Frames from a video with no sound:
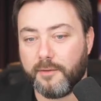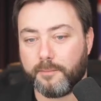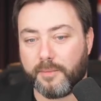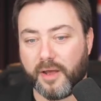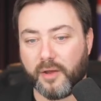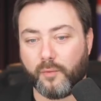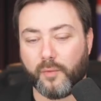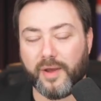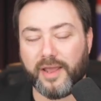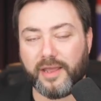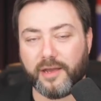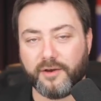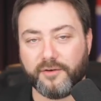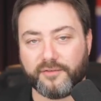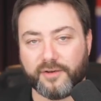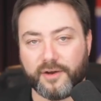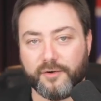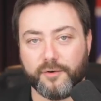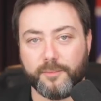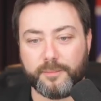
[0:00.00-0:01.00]
by way
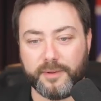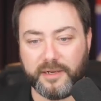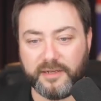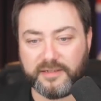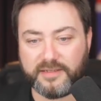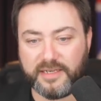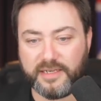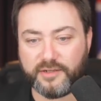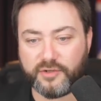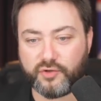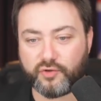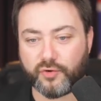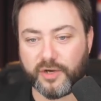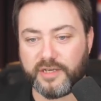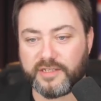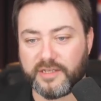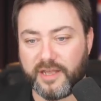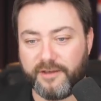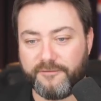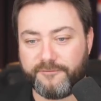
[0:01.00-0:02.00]
of our ability to
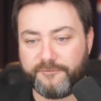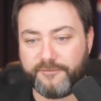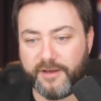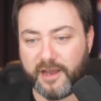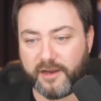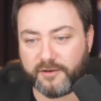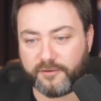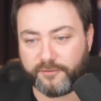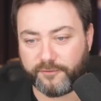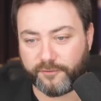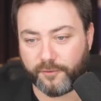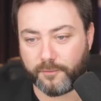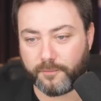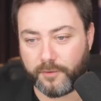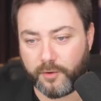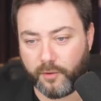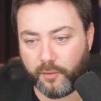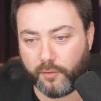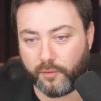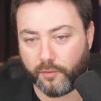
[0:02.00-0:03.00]
trace effect
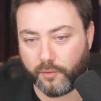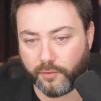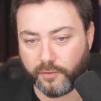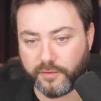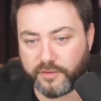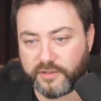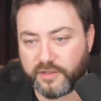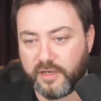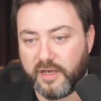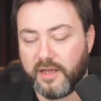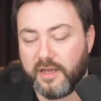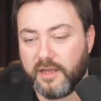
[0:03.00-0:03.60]
from cause